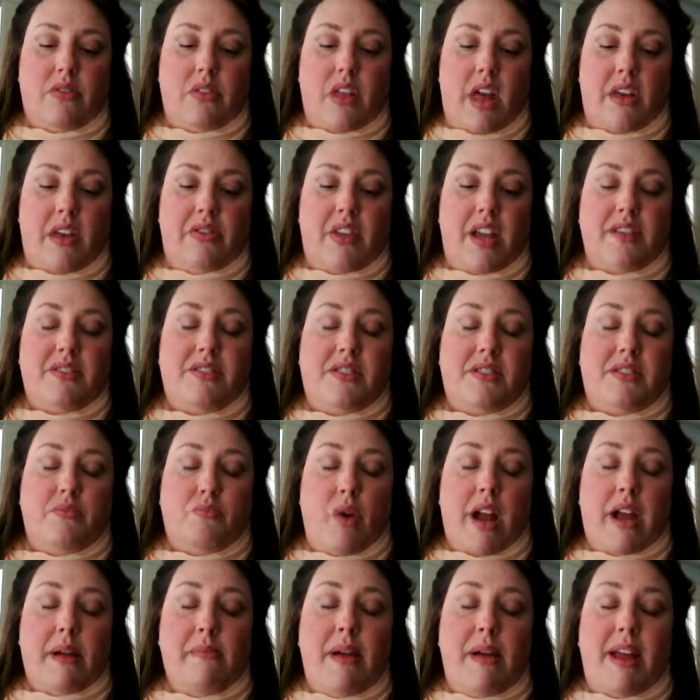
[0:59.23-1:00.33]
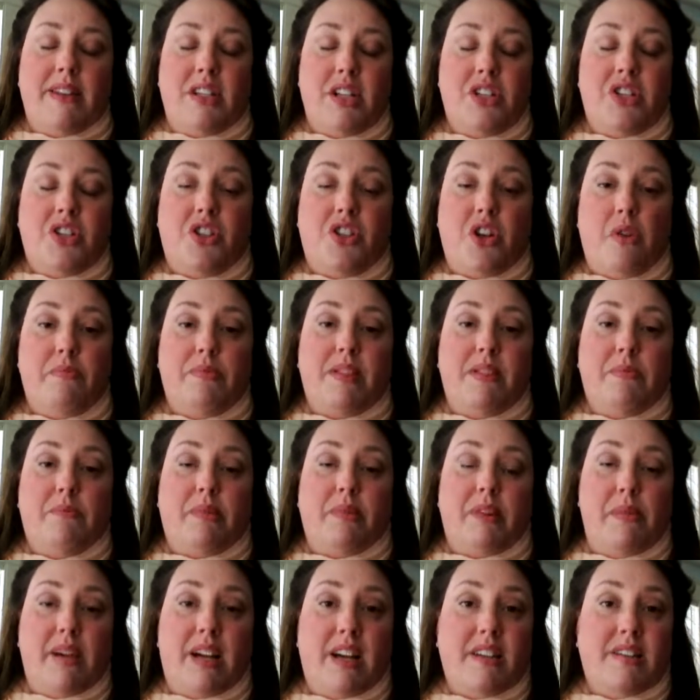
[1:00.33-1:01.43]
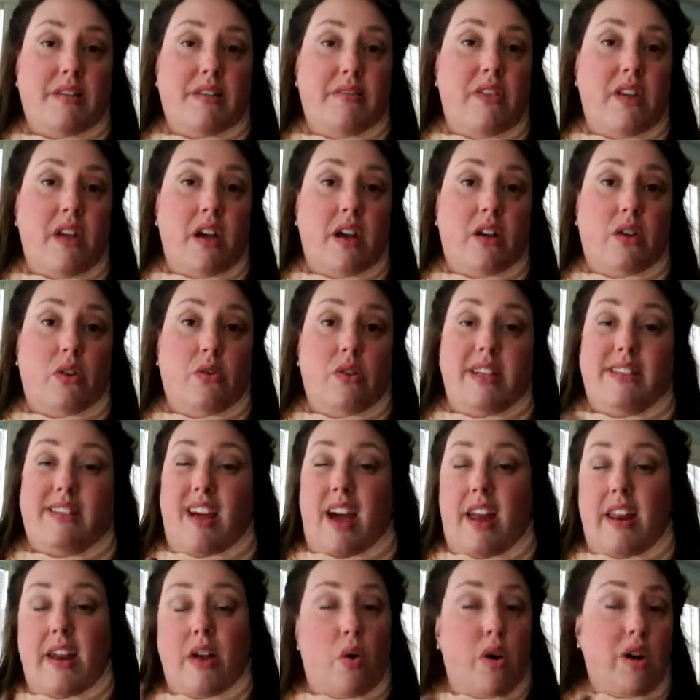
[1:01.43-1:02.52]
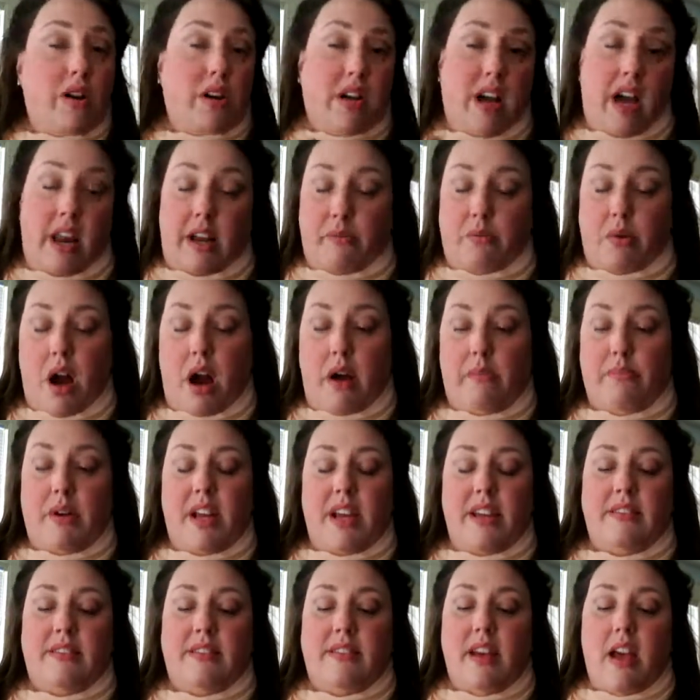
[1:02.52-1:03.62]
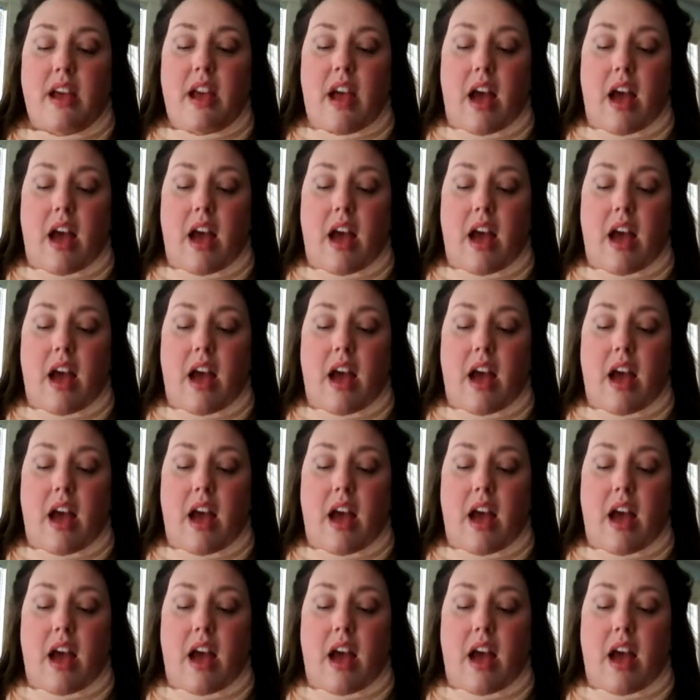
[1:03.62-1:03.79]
They recommend dish soap simply because of the grease cutting, oil cutting properties.